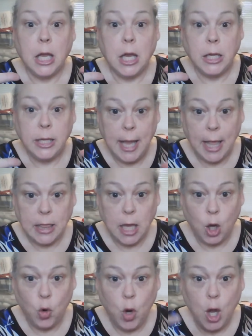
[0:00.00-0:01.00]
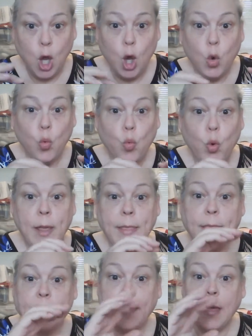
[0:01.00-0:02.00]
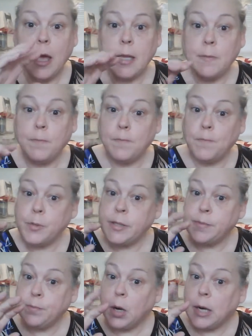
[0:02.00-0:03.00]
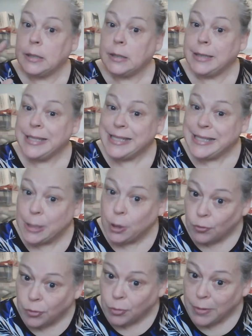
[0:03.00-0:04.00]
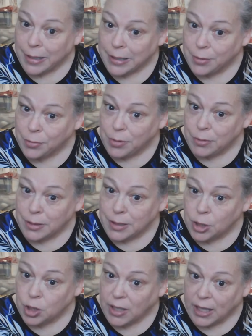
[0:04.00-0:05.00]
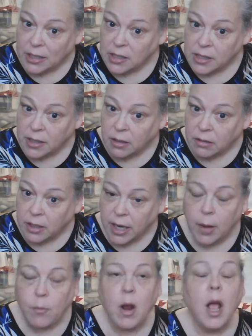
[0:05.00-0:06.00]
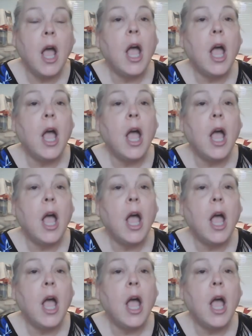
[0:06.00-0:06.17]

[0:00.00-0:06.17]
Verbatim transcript: yellow with a sparkly silver running through it that you can't see on camera.